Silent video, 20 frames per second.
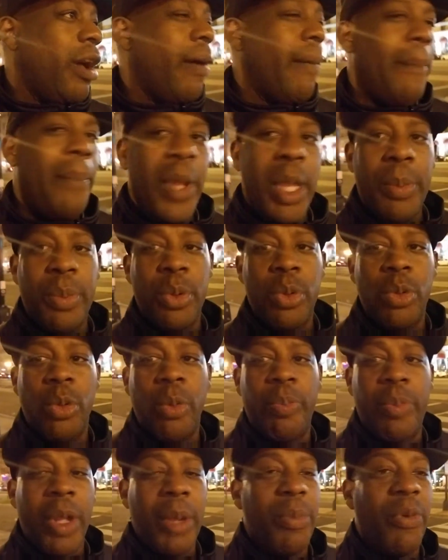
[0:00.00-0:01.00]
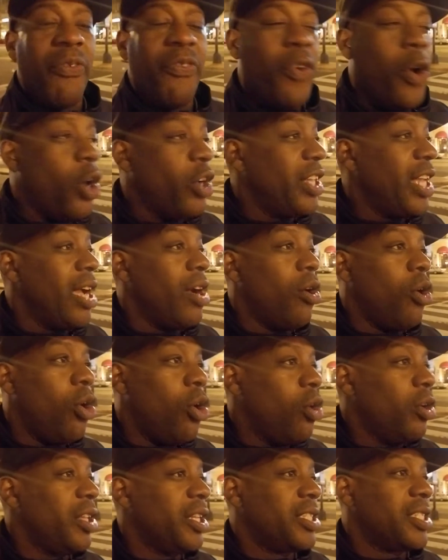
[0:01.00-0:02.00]
People fall down
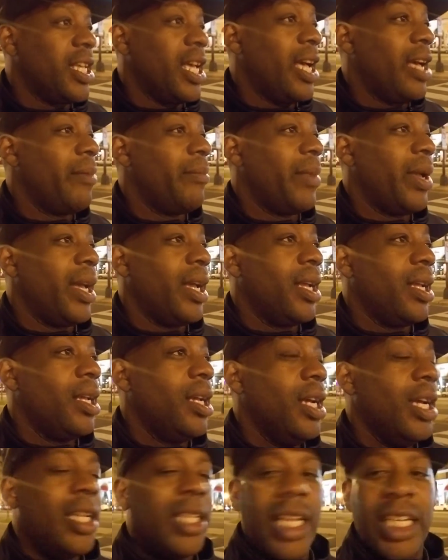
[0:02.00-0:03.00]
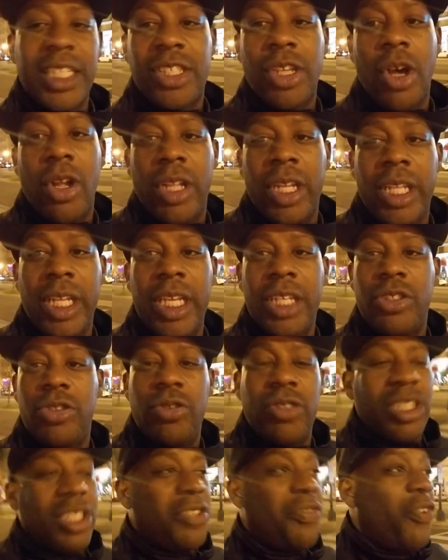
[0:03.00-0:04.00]
all the time, man. That's all it is. You
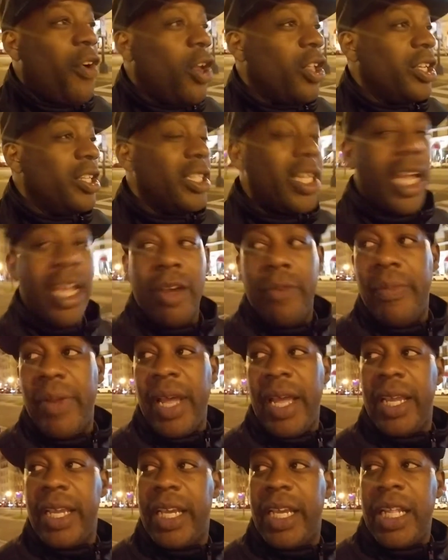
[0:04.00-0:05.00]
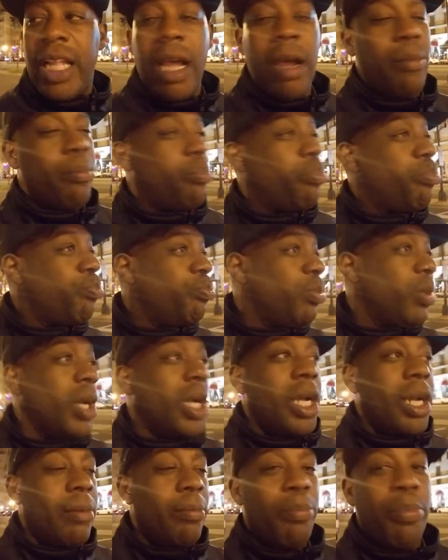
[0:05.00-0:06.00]
just falling down, man. Get up.
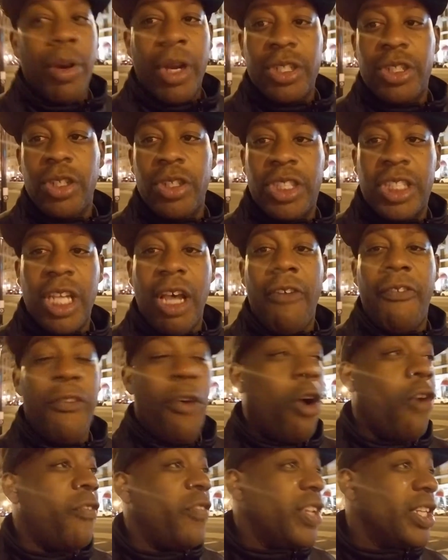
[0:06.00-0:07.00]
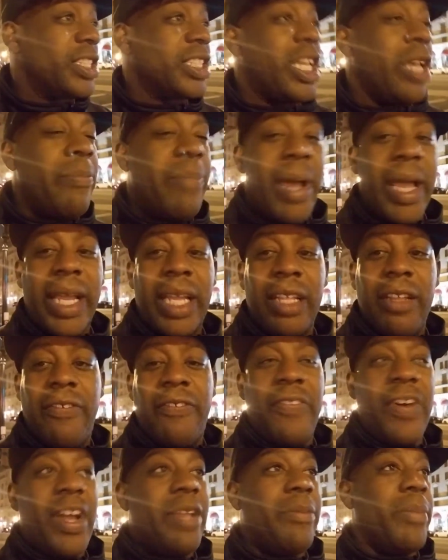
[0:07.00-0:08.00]
Brush yourself off. Let's get back in the
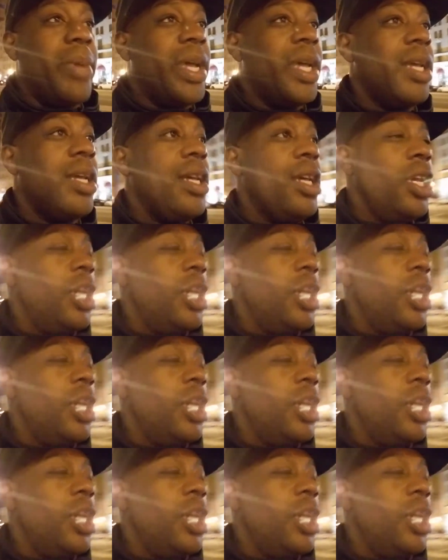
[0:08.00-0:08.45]
fight, man.